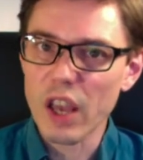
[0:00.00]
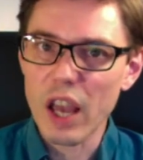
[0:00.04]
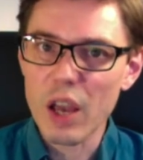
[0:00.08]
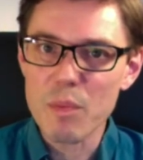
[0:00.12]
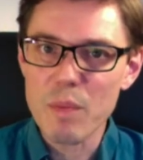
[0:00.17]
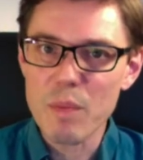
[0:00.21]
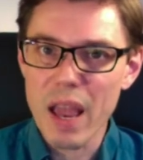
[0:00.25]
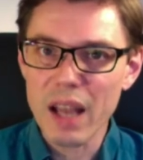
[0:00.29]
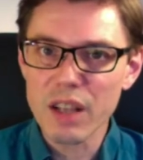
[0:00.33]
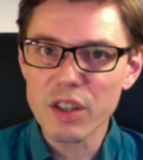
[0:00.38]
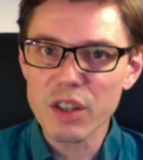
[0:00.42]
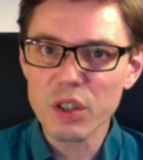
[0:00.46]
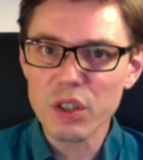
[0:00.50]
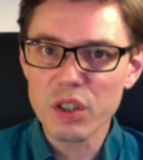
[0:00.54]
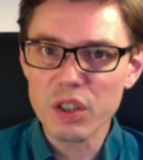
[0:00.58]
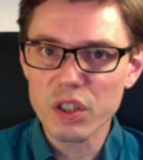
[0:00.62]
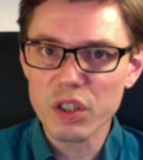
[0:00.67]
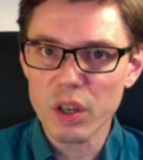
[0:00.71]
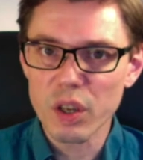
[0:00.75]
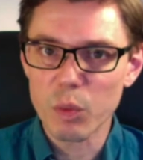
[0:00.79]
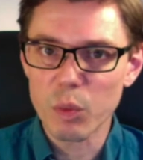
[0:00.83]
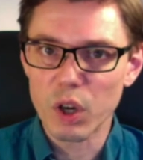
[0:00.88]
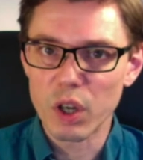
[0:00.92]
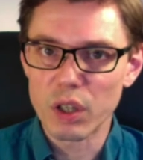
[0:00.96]
imagine
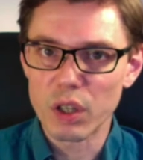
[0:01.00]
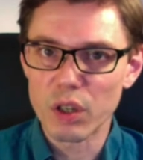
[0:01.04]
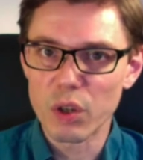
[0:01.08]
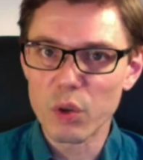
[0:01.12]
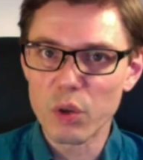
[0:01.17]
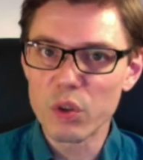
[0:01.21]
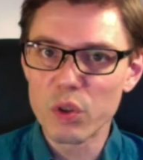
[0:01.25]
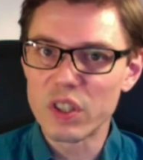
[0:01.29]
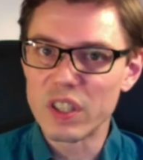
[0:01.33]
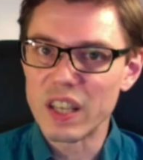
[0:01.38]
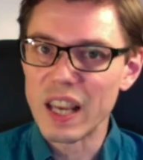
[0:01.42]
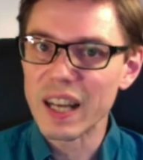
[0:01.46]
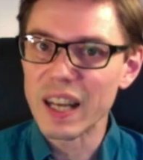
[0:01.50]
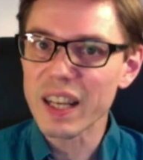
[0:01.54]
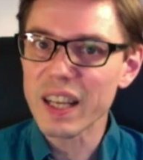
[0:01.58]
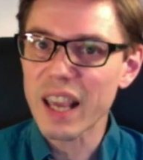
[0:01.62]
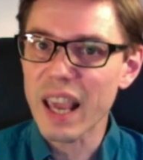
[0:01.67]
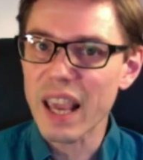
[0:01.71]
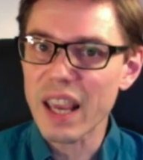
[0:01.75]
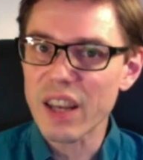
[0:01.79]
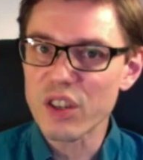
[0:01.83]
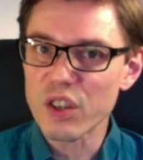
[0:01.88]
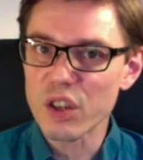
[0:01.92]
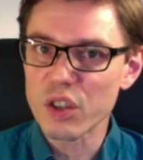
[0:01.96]
someone whose
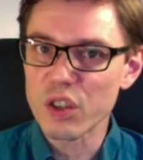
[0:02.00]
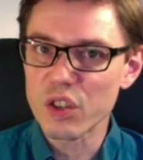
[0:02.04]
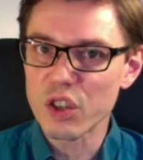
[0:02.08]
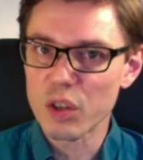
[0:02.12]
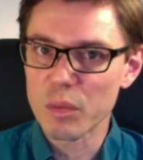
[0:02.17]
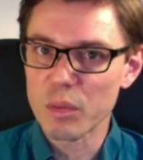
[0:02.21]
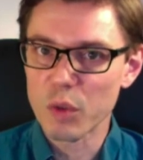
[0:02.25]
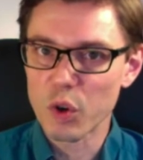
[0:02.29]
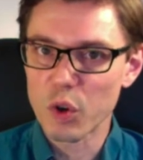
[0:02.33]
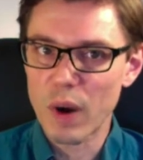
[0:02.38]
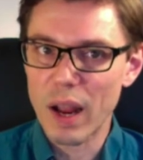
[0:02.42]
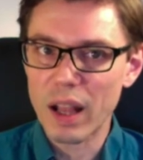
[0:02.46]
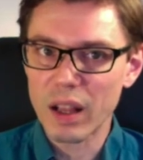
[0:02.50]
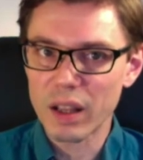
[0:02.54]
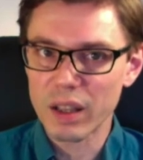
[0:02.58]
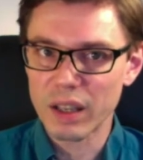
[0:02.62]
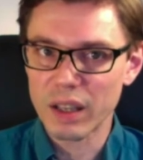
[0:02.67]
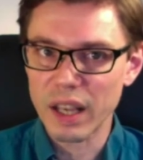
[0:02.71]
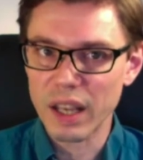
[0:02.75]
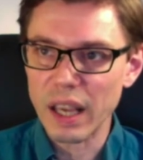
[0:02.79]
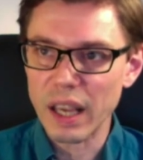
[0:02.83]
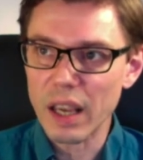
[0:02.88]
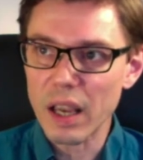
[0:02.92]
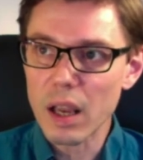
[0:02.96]
dedication to
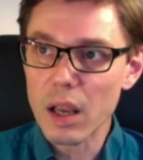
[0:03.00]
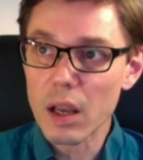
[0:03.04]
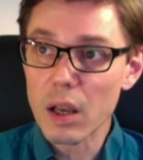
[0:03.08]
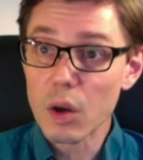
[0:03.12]
morality